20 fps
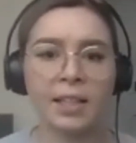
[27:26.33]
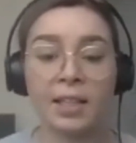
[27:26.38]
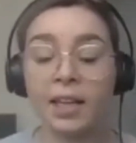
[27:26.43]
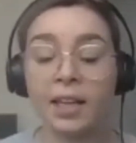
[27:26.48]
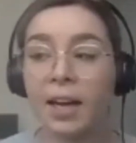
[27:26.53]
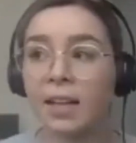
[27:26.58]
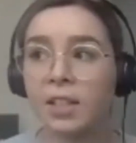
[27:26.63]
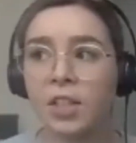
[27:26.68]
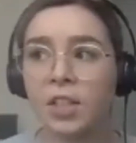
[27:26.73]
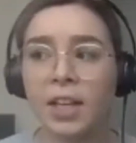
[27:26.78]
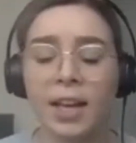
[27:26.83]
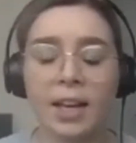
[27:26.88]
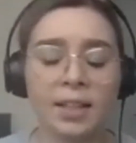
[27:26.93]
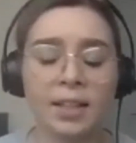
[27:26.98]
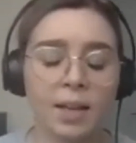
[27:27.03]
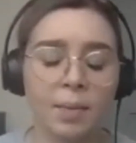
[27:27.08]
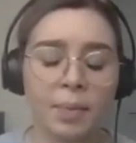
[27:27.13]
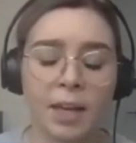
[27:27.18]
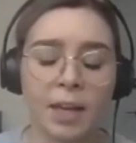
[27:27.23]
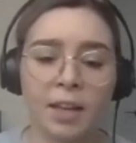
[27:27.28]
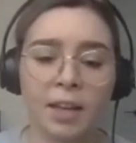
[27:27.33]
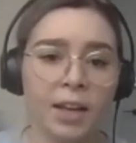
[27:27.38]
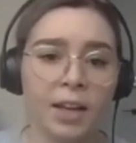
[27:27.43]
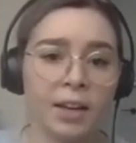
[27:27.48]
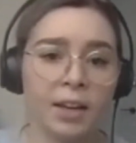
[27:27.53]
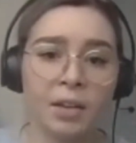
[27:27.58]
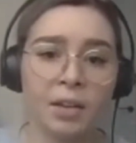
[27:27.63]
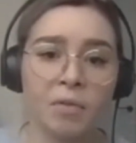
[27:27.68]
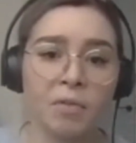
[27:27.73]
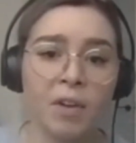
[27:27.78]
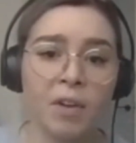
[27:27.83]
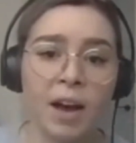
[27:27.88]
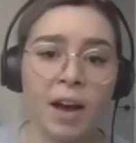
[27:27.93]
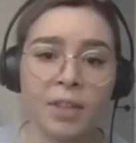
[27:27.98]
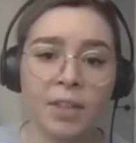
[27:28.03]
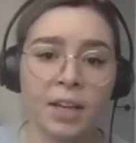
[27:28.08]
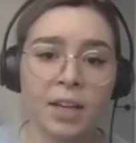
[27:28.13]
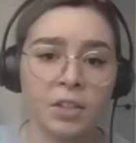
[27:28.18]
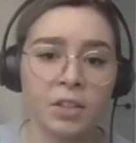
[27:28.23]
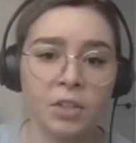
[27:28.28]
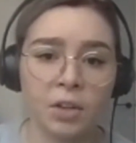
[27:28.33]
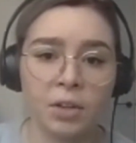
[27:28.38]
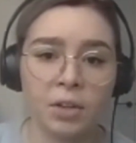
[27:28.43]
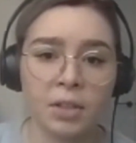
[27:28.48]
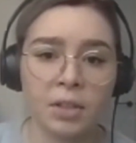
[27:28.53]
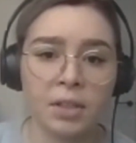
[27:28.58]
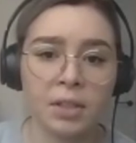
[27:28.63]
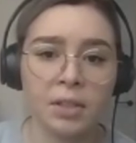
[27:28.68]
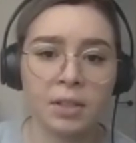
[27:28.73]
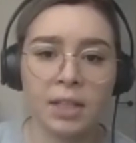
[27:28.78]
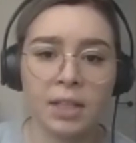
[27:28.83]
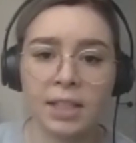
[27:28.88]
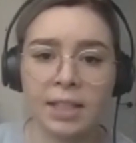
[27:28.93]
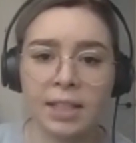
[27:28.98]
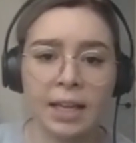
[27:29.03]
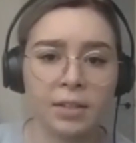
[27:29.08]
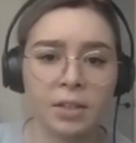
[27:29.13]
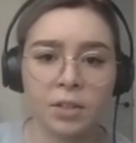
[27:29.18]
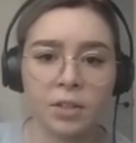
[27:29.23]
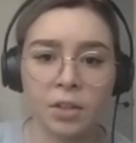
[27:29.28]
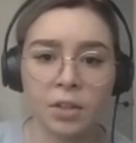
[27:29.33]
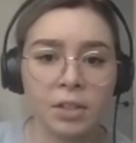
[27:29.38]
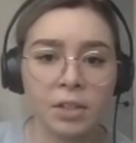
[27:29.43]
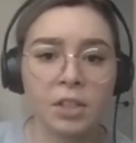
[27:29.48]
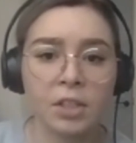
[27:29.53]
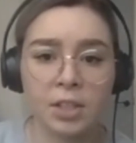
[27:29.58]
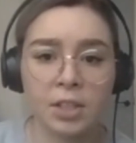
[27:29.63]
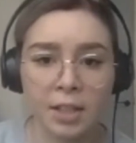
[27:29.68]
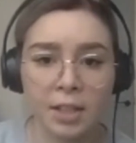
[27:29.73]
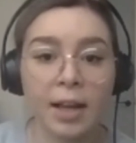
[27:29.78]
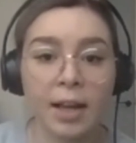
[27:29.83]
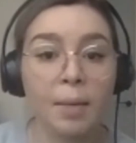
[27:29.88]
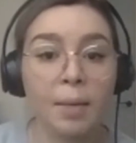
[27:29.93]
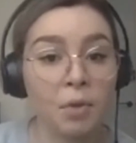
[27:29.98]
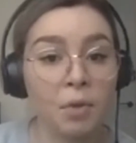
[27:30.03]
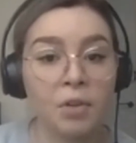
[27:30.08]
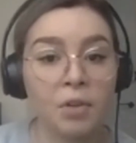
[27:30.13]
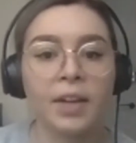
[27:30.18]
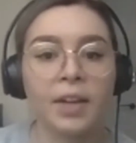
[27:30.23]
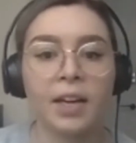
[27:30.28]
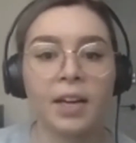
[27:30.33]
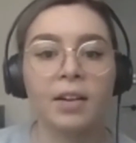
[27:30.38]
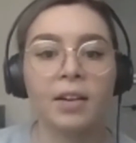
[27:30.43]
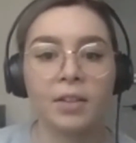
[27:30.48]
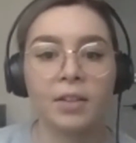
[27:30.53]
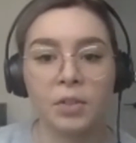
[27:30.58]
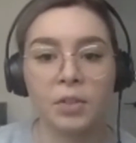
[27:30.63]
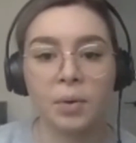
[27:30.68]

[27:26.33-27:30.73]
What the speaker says: It actually ends up being like nearly $5,000, $6,000 just to like move in to an